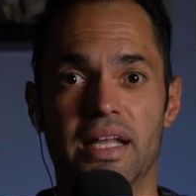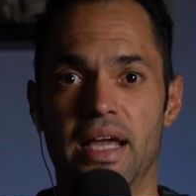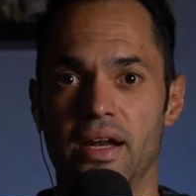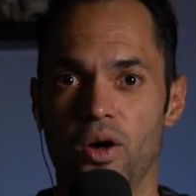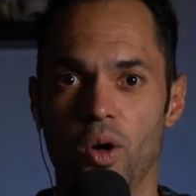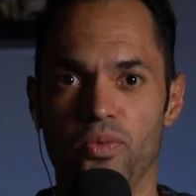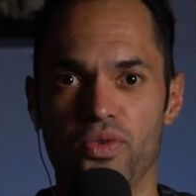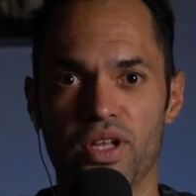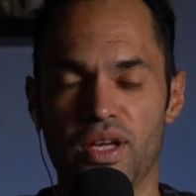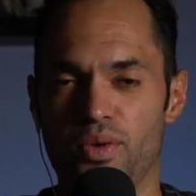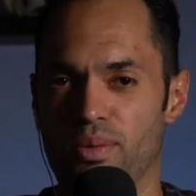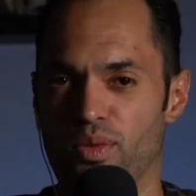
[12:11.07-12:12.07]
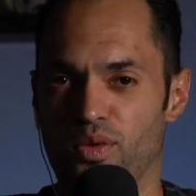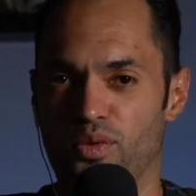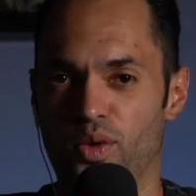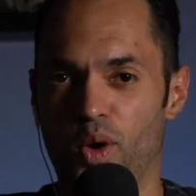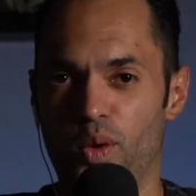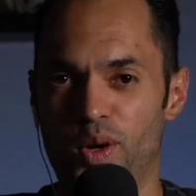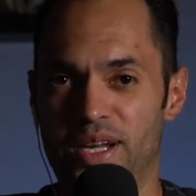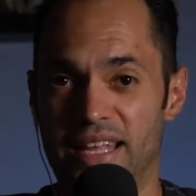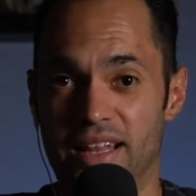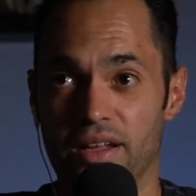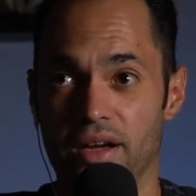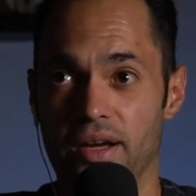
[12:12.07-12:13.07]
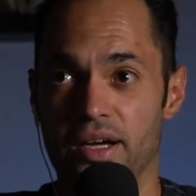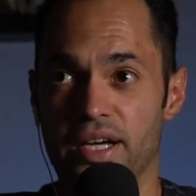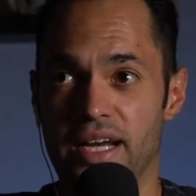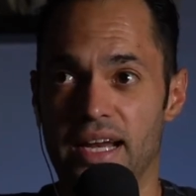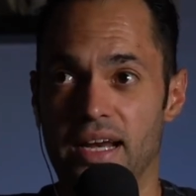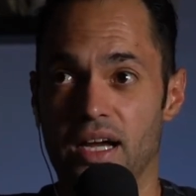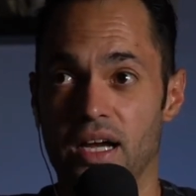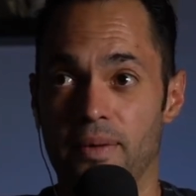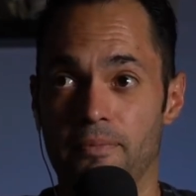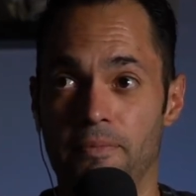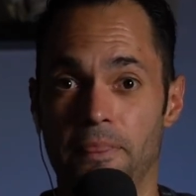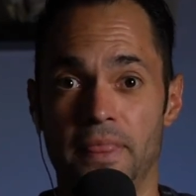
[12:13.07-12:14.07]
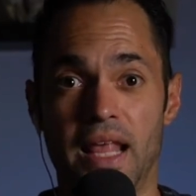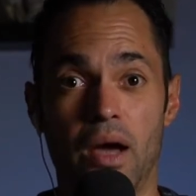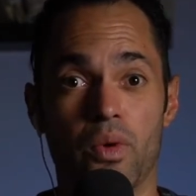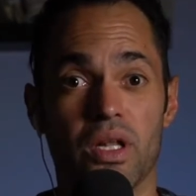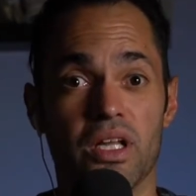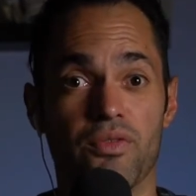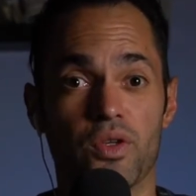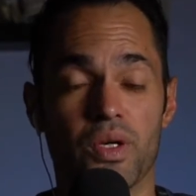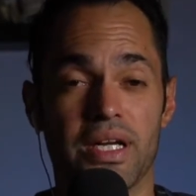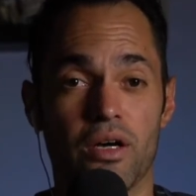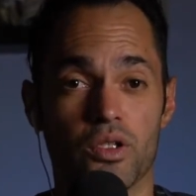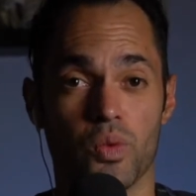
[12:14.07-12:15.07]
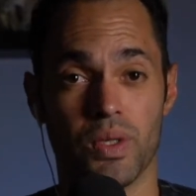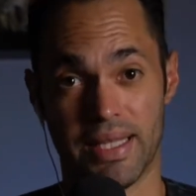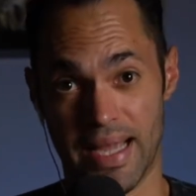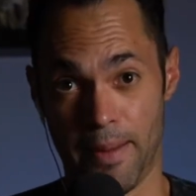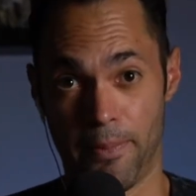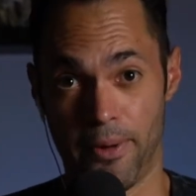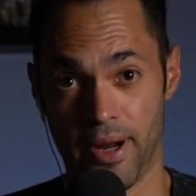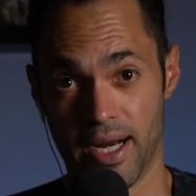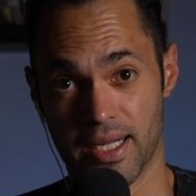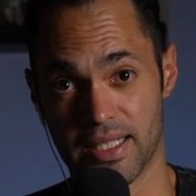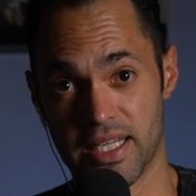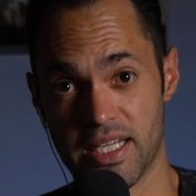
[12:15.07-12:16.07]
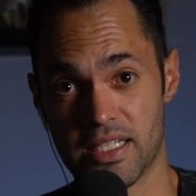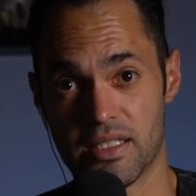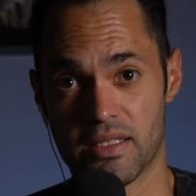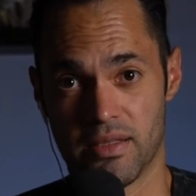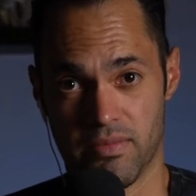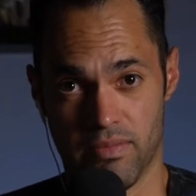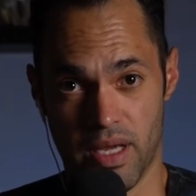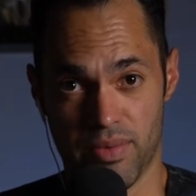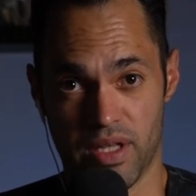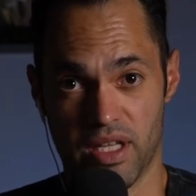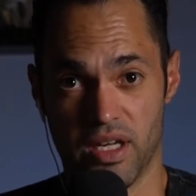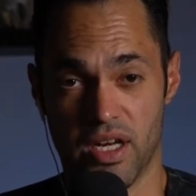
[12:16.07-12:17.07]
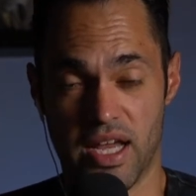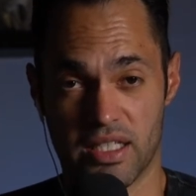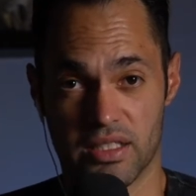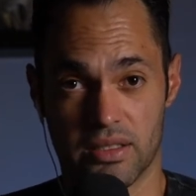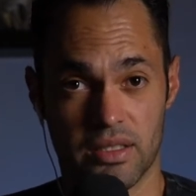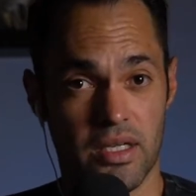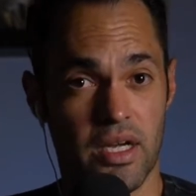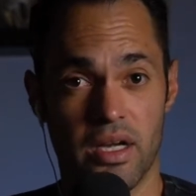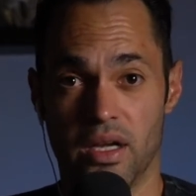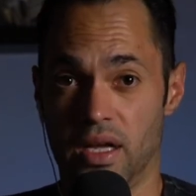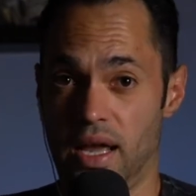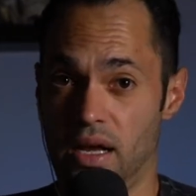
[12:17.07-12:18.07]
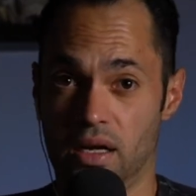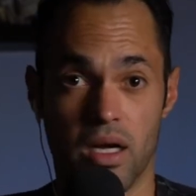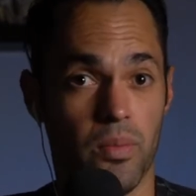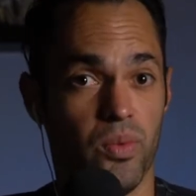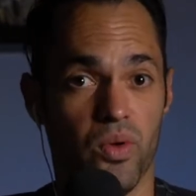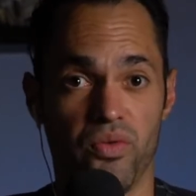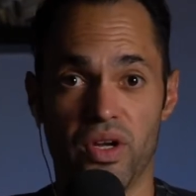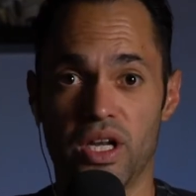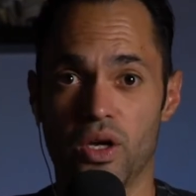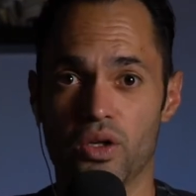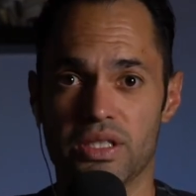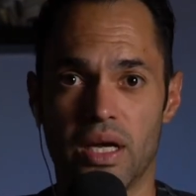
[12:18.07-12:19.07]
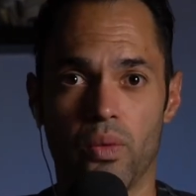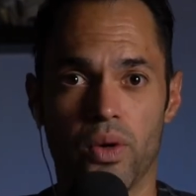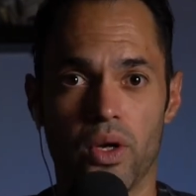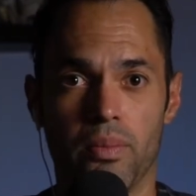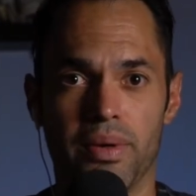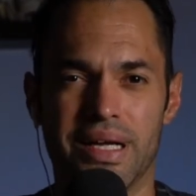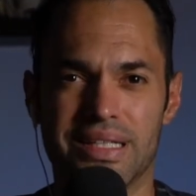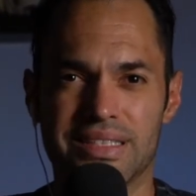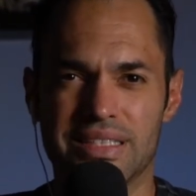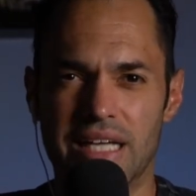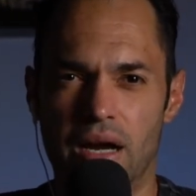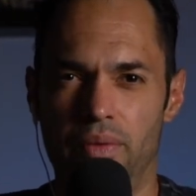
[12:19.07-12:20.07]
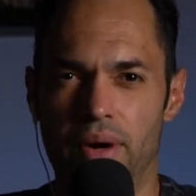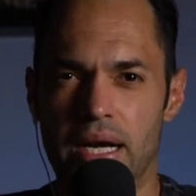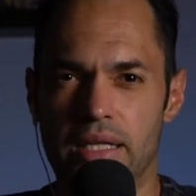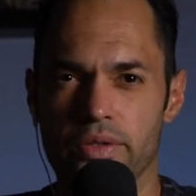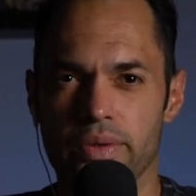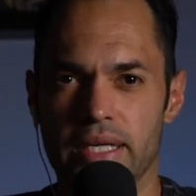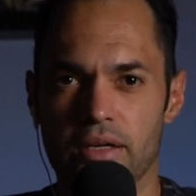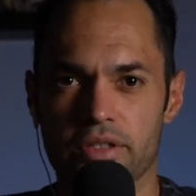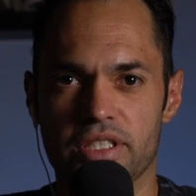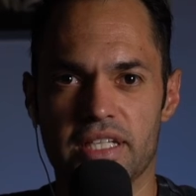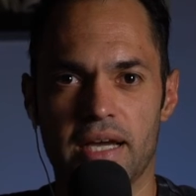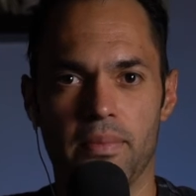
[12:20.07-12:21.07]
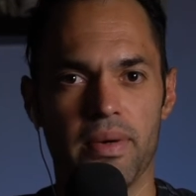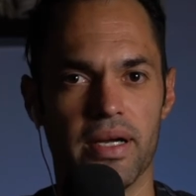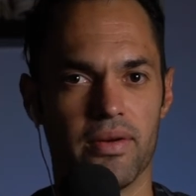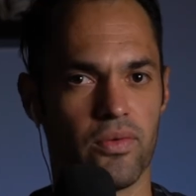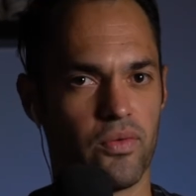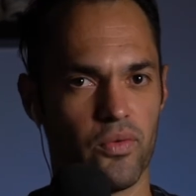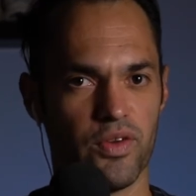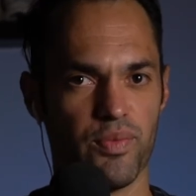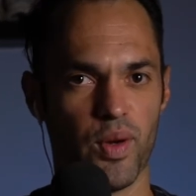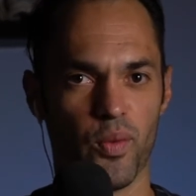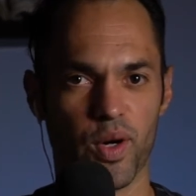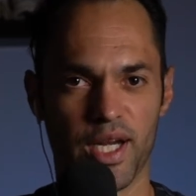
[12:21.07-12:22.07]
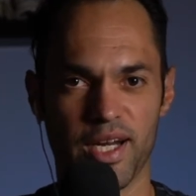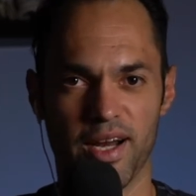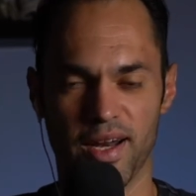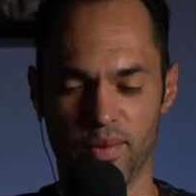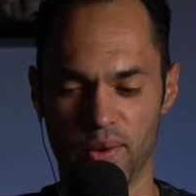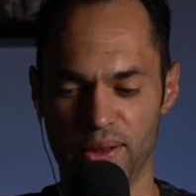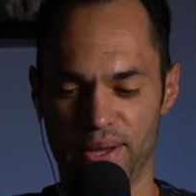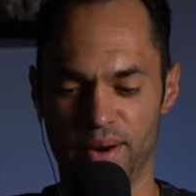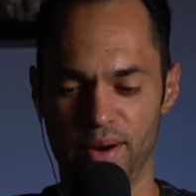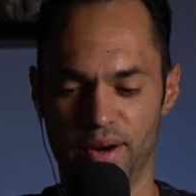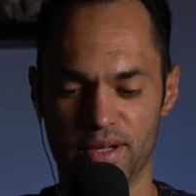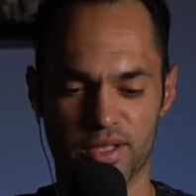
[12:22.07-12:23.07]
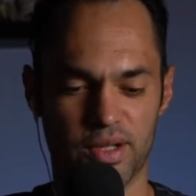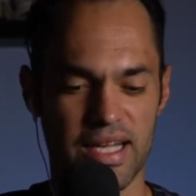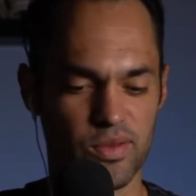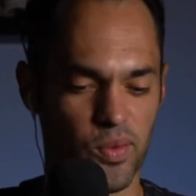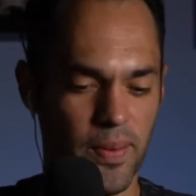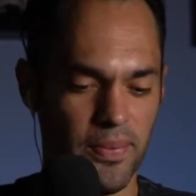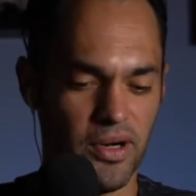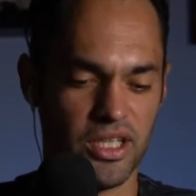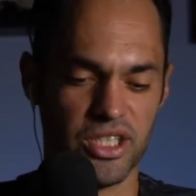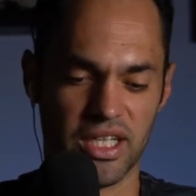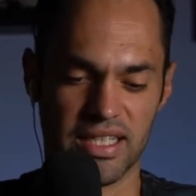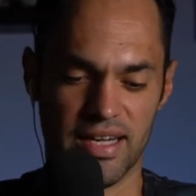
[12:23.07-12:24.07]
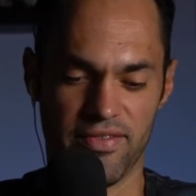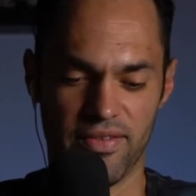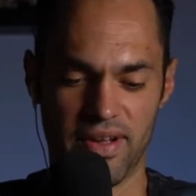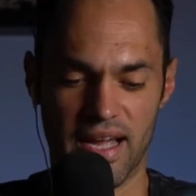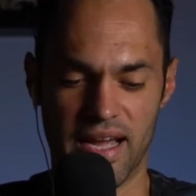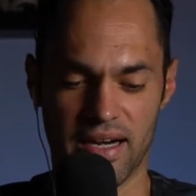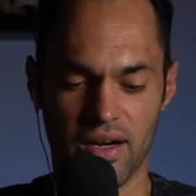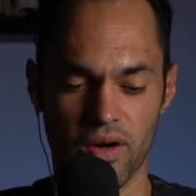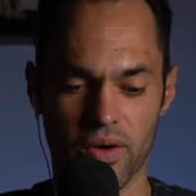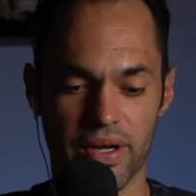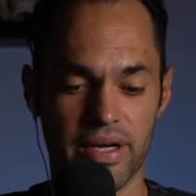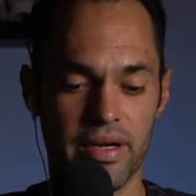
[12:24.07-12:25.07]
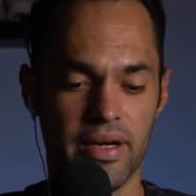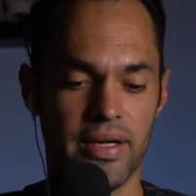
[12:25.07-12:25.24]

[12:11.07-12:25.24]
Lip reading: And hopefully we move forward. They look good, and I would love to announce what that product is. Maybe in the next couple videos I will, but it's not ready to announce yet. But we've been working on it really hard. So that's one project I've had going.